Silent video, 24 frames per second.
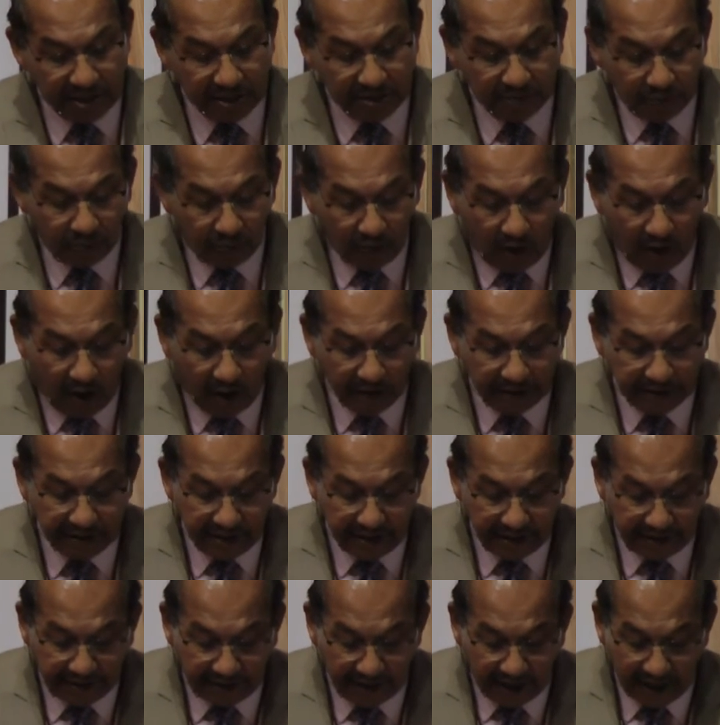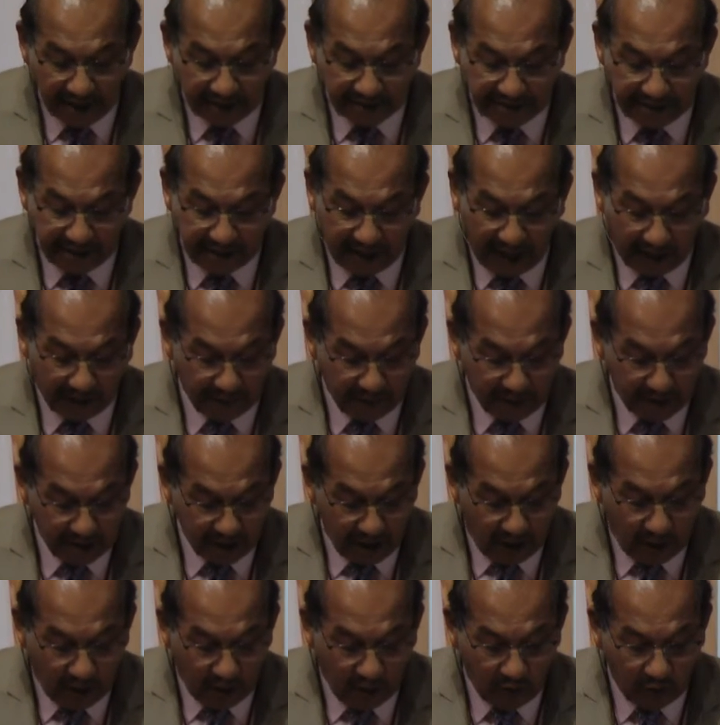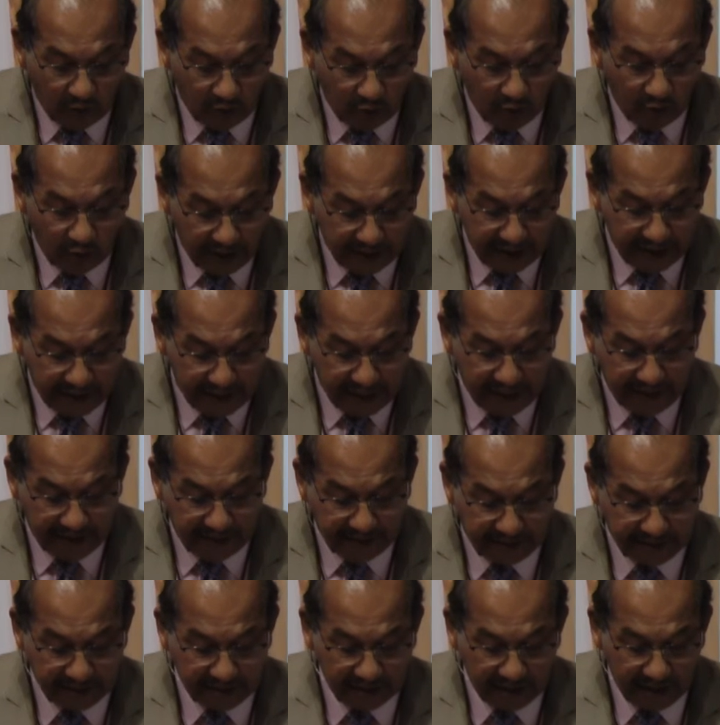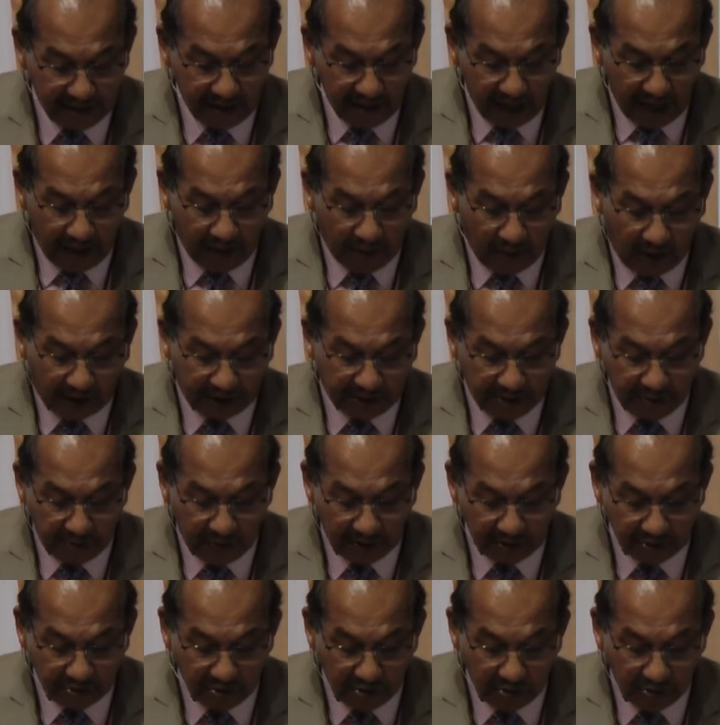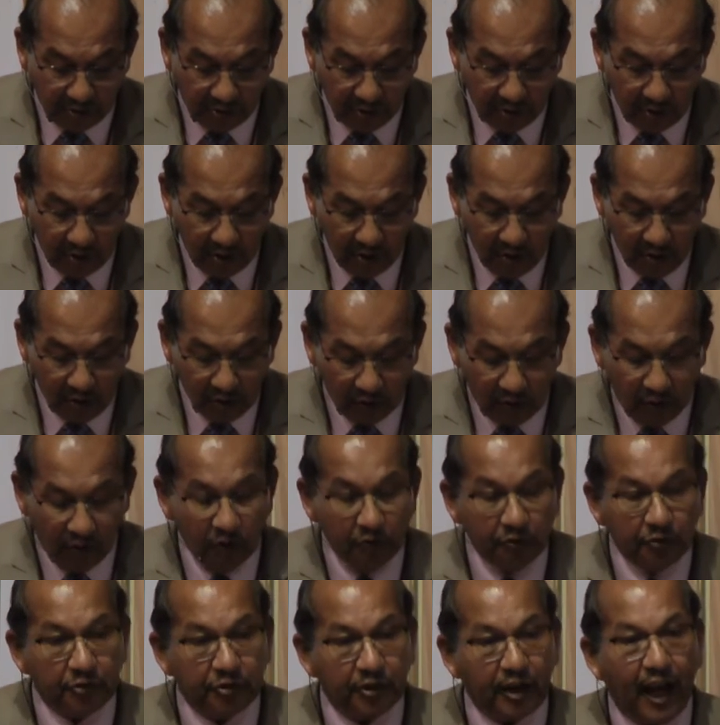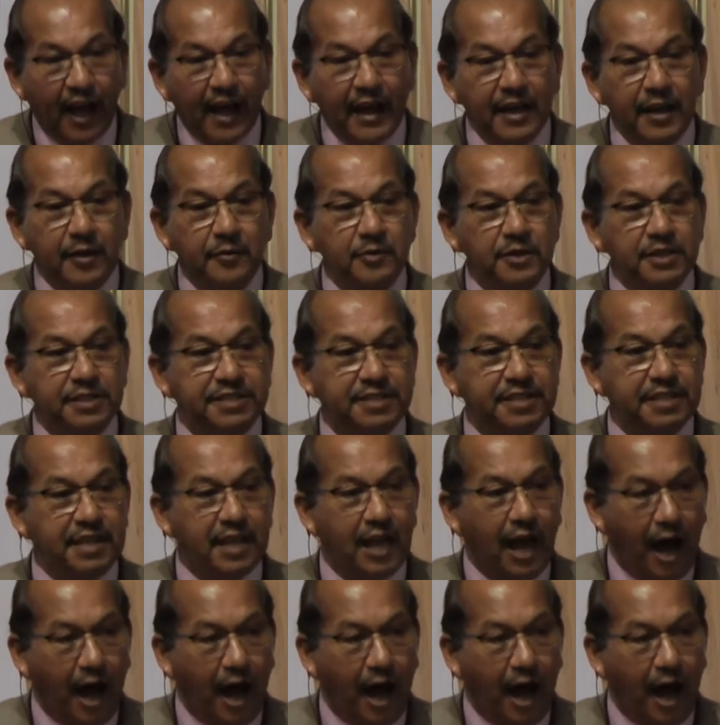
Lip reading: is Maundy Thursday that we know who He is and what He will do. Good Friday we see